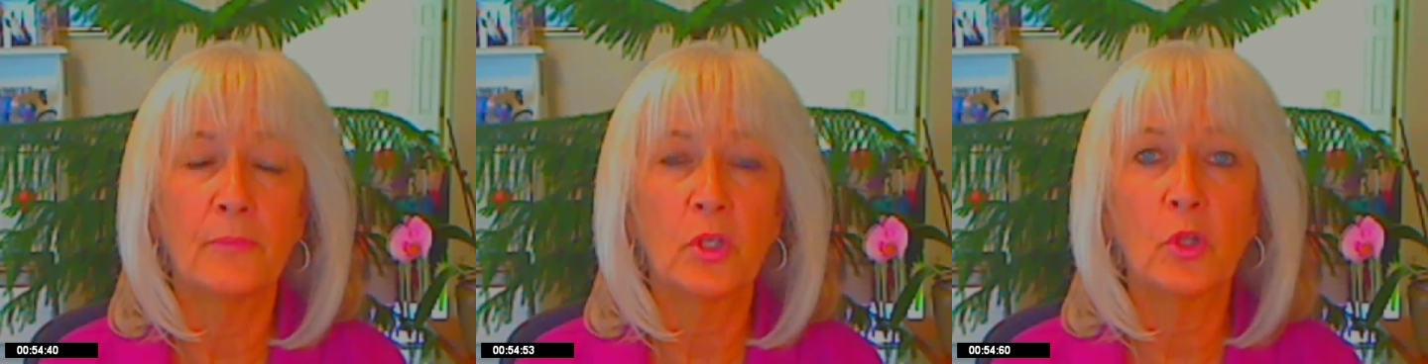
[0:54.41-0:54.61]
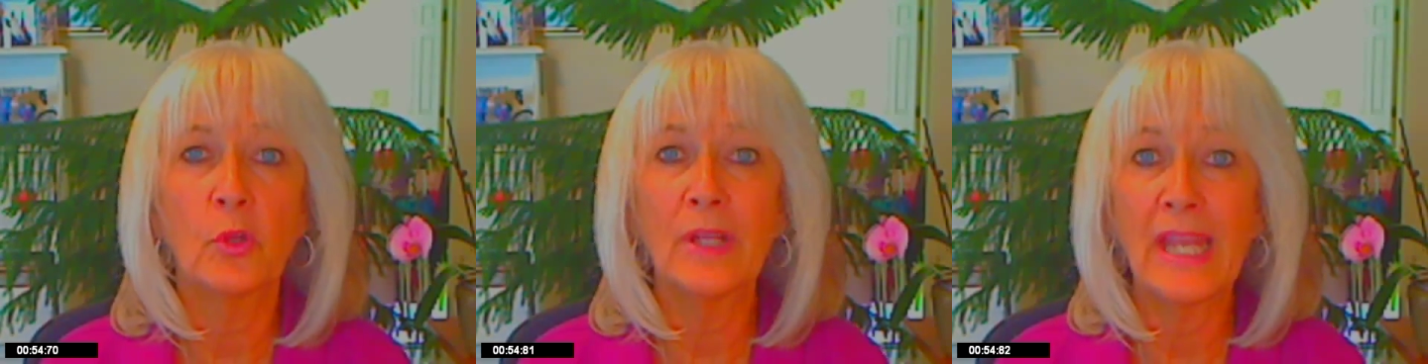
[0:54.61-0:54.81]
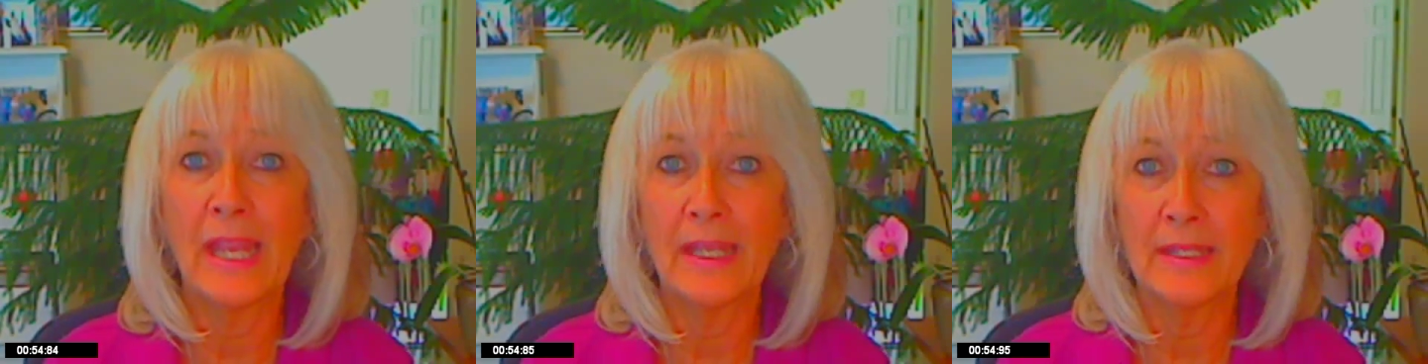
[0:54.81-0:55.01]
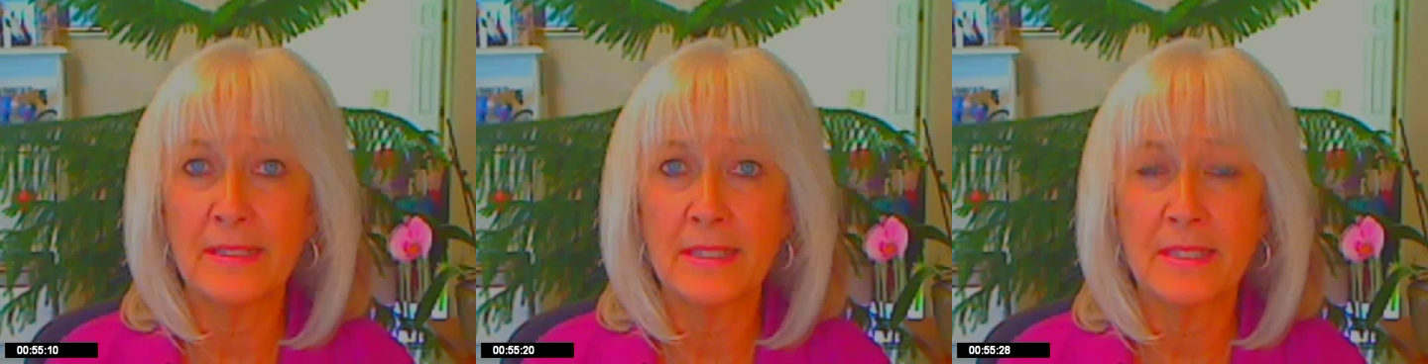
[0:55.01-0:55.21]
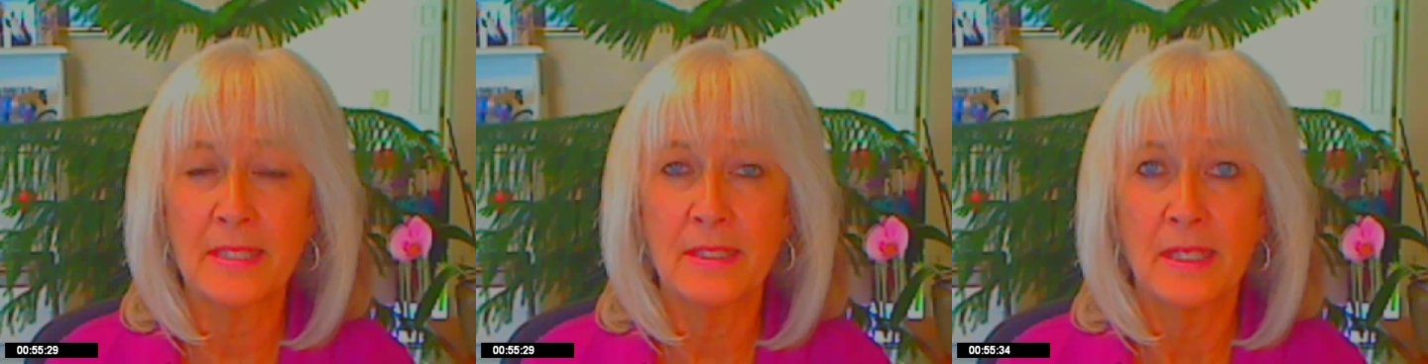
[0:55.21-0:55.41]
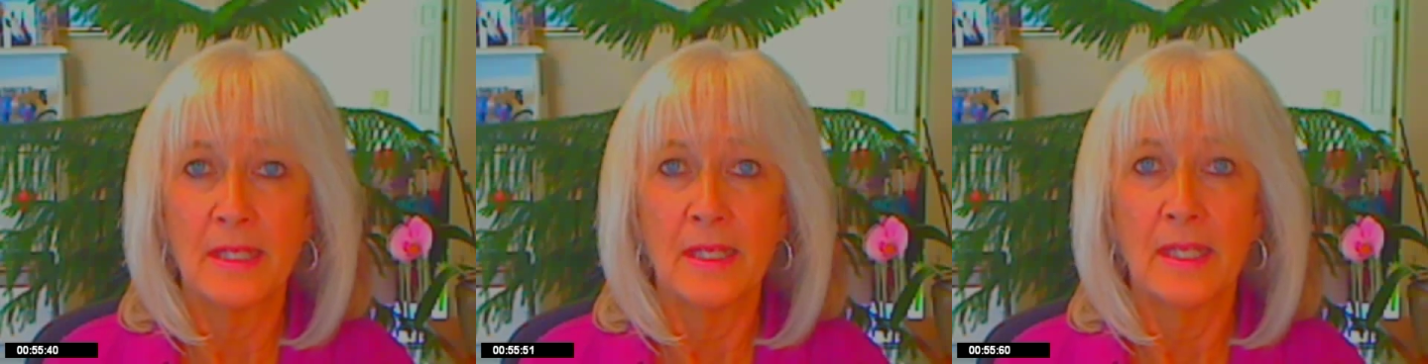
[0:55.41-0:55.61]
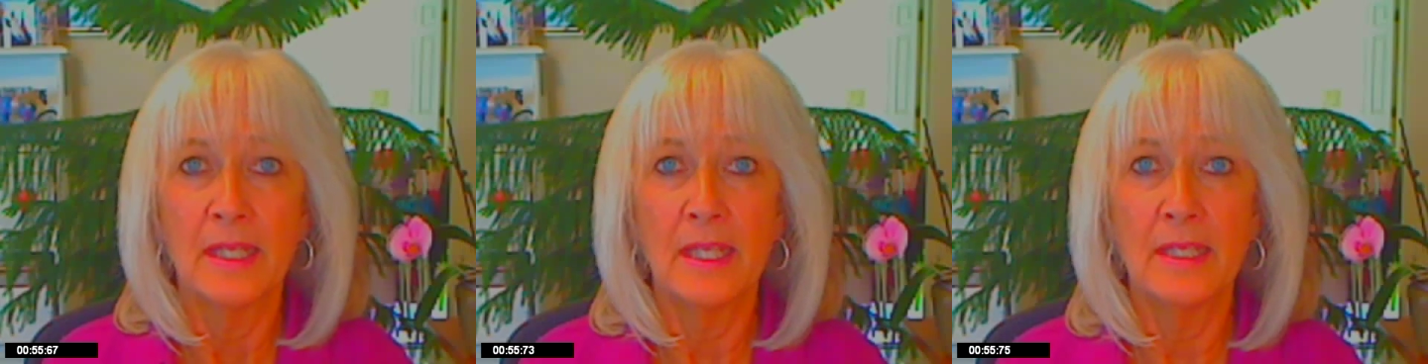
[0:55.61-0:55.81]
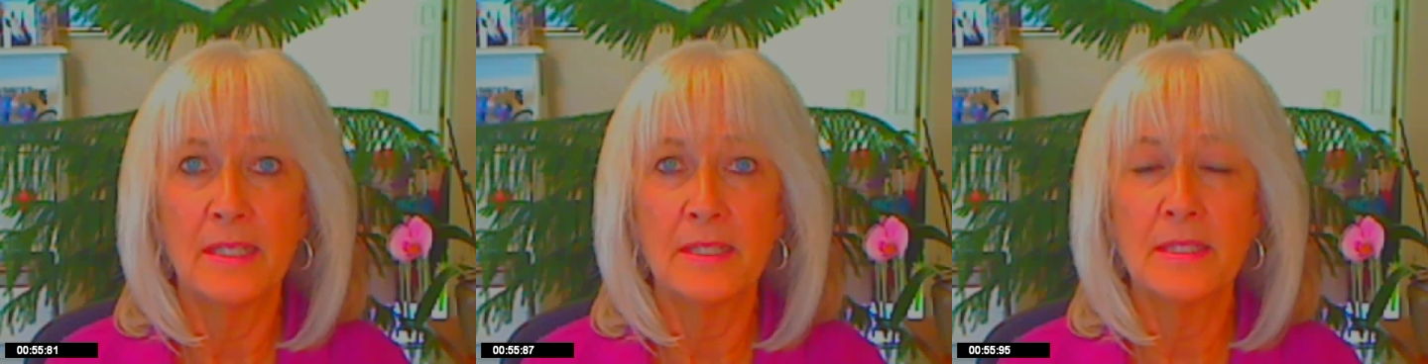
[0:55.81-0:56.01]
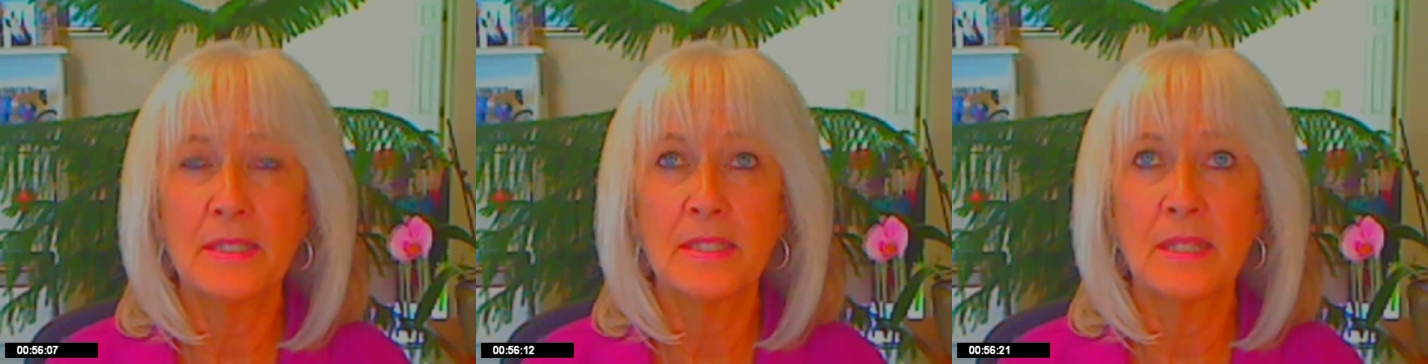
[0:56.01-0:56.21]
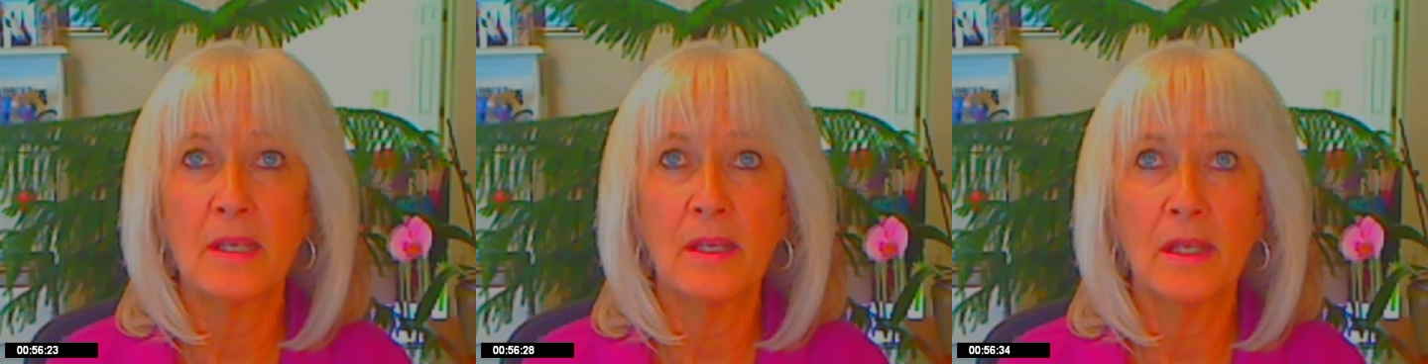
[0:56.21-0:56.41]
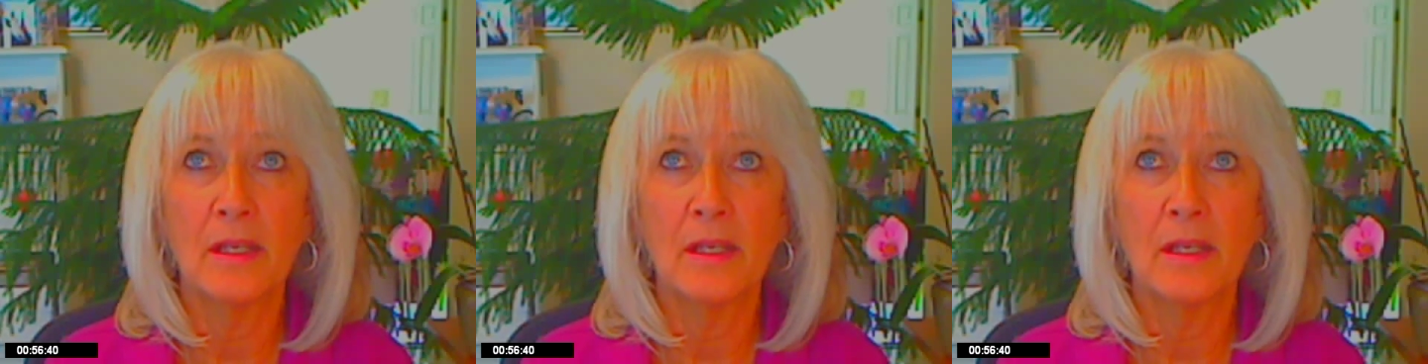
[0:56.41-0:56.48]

creates his